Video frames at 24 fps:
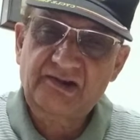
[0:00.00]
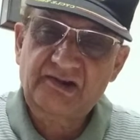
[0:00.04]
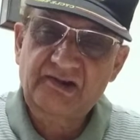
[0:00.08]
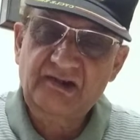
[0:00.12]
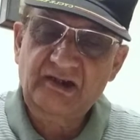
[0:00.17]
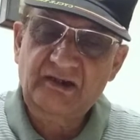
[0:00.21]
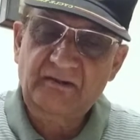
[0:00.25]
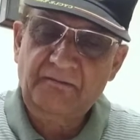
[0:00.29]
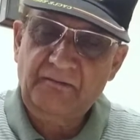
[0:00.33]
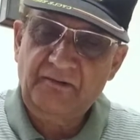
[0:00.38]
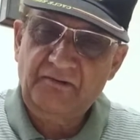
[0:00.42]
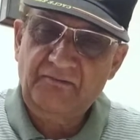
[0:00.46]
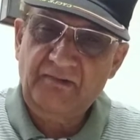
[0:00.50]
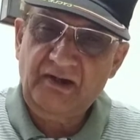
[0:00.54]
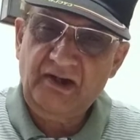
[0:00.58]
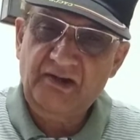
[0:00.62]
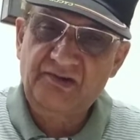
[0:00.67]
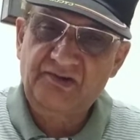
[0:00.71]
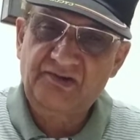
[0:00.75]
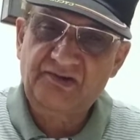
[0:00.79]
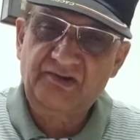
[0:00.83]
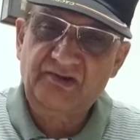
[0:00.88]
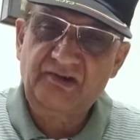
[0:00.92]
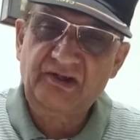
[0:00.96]
it
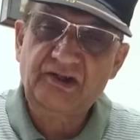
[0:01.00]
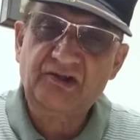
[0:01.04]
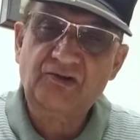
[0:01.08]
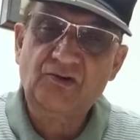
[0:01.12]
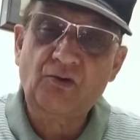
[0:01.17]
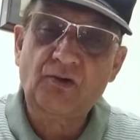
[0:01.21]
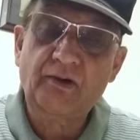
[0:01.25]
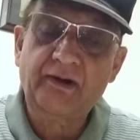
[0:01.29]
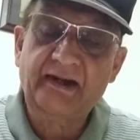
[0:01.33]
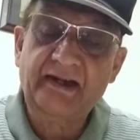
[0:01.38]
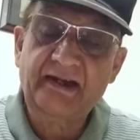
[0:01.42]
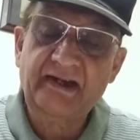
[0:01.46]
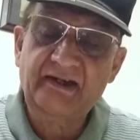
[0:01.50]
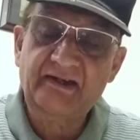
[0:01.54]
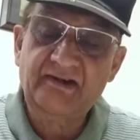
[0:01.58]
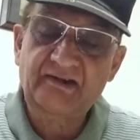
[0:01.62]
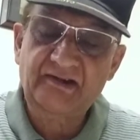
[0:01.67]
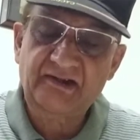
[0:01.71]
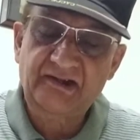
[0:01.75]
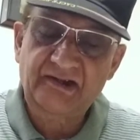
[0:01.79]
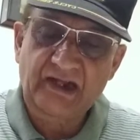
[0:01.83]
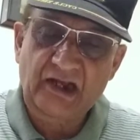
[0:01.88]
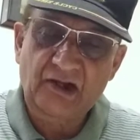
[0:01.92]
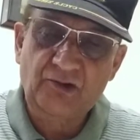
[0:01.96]
prevents retrograde
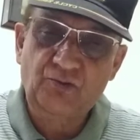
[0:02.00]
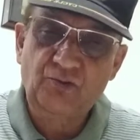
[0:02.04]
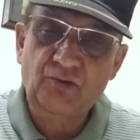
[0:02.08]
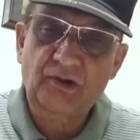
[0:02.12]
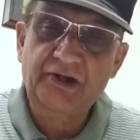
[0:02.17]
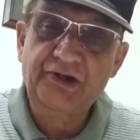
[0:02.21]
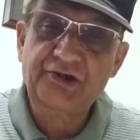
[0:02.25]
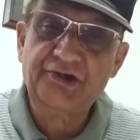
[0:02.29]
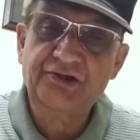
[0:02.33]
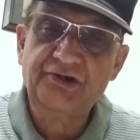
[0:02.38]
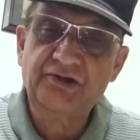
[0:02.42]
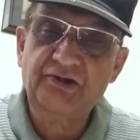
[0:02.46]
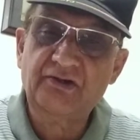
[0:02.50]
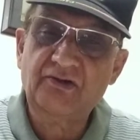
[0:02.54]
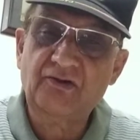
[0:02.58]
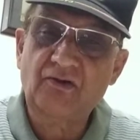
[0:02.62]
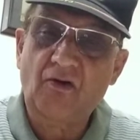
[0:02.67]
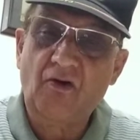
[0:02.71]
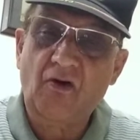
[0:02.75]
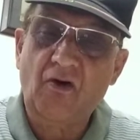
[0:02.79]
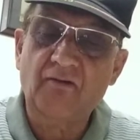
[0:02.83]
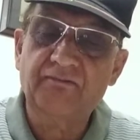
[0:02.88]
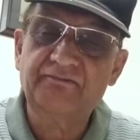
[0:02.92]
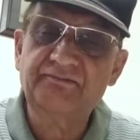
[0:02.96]
ejaculation
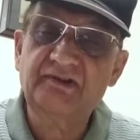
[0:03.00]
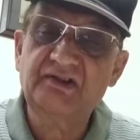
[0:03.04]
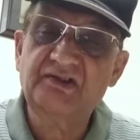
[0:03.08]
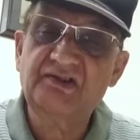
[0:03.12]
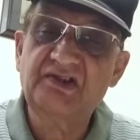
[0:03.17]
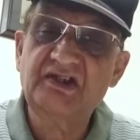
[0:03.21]
of the